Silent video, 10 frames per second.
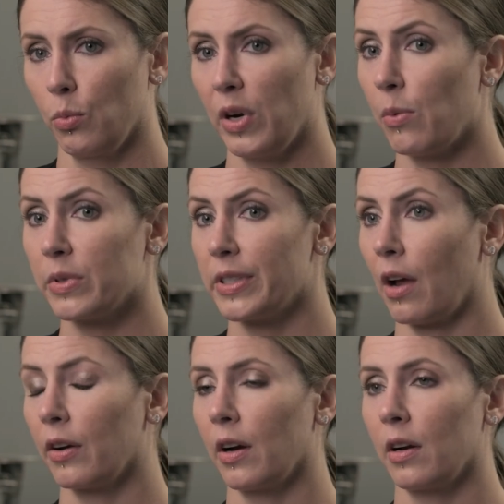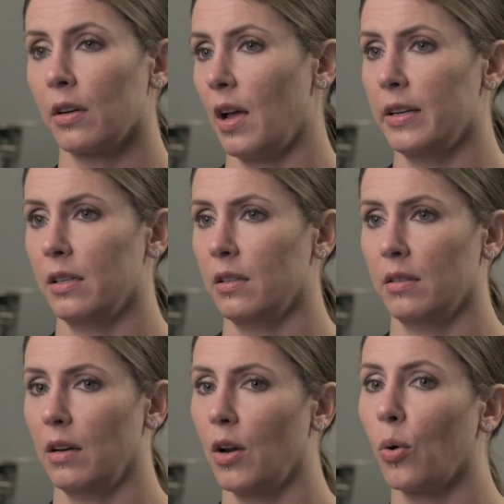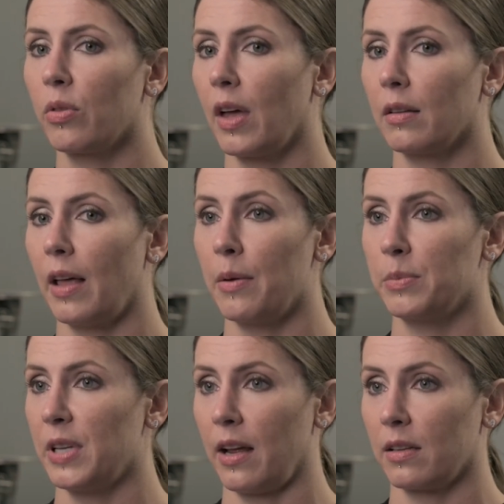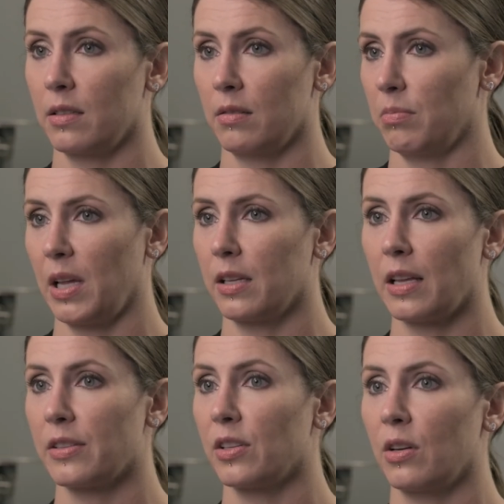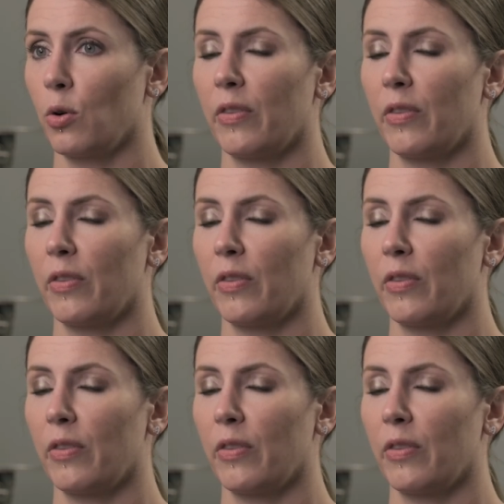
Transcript: When I was younger, I didn't know that lab techs existed,